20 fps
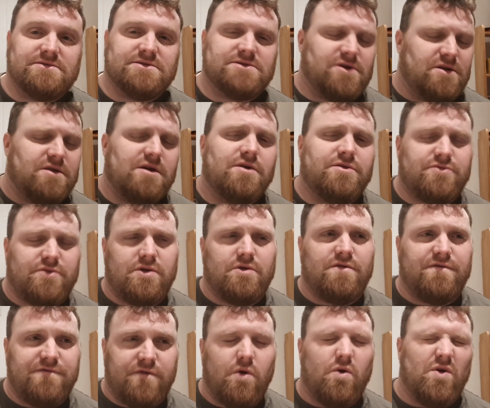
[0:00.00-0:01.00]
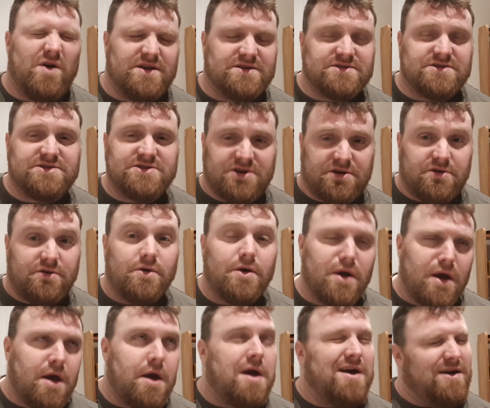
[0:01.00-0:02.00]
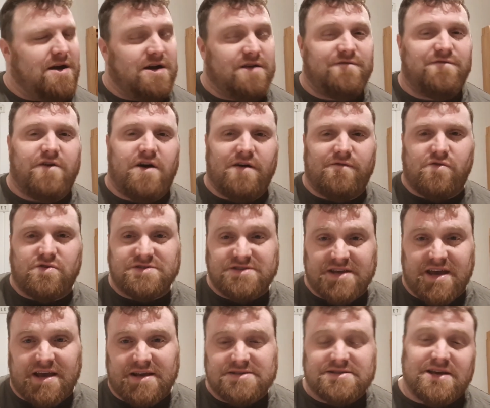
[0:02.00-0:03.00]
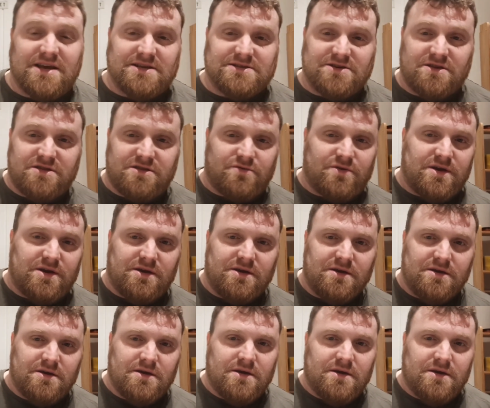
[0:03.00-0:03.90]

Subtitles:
Sorry, no, 3 or 4 is a 2, and 5 or 6 is a 3.